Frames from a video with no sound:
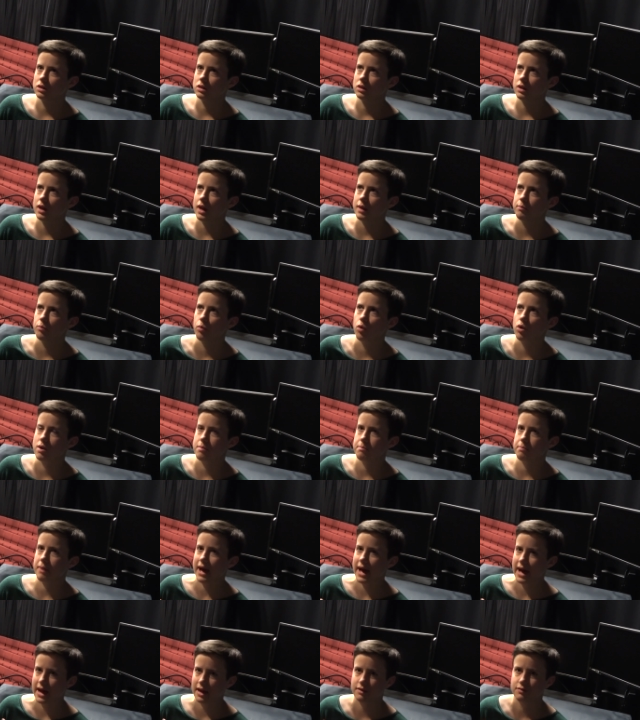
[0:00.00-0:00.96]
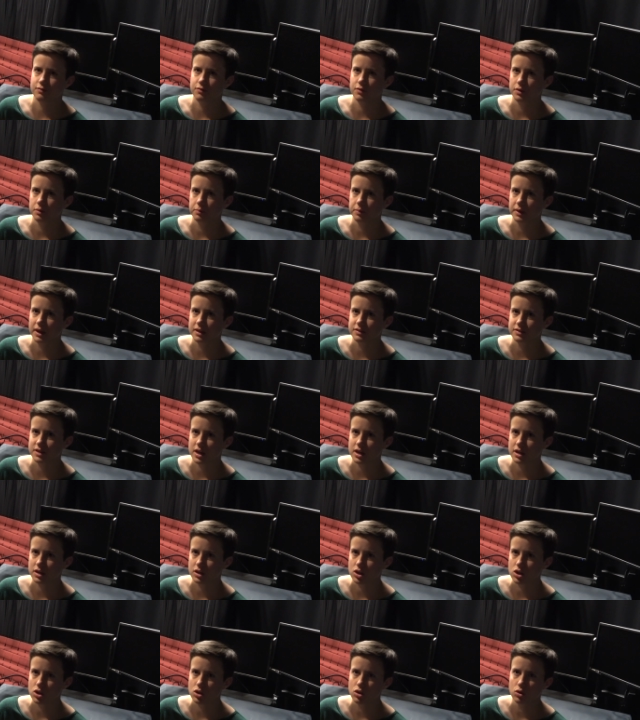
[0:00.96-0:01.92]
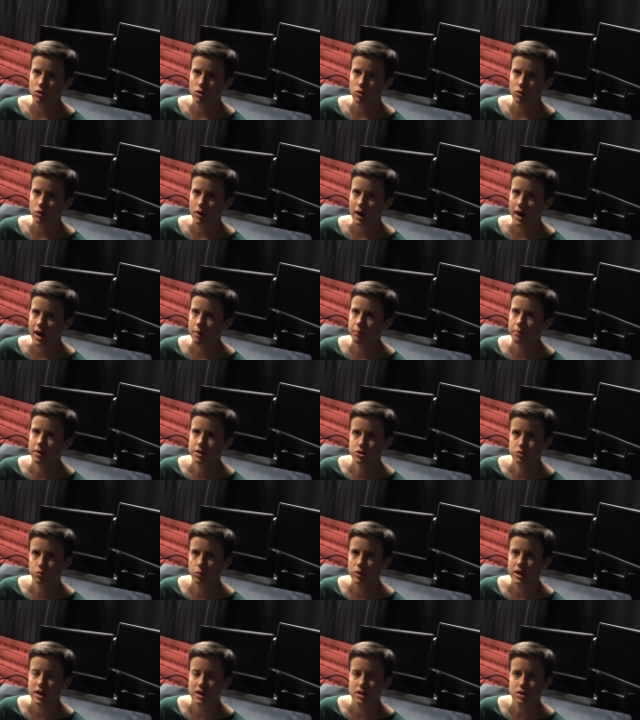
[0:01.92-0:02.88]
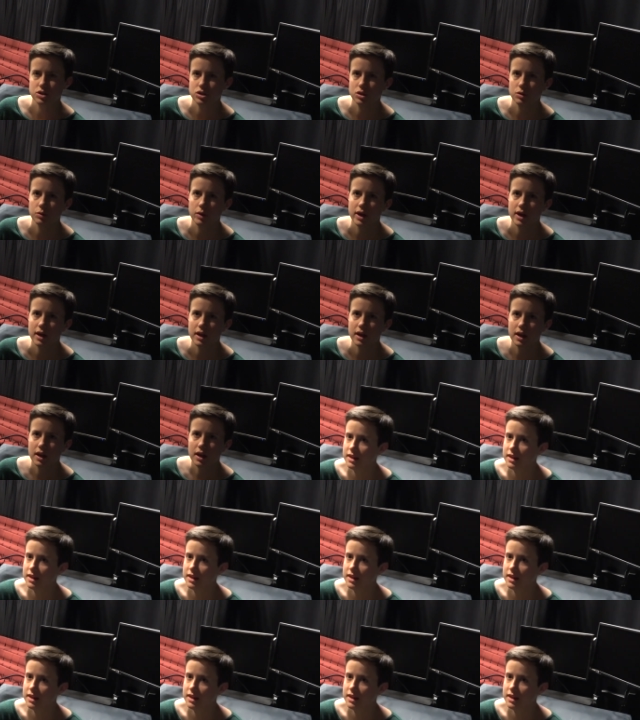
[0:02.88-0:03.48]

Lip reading: and more impactful because I knew how much went into it.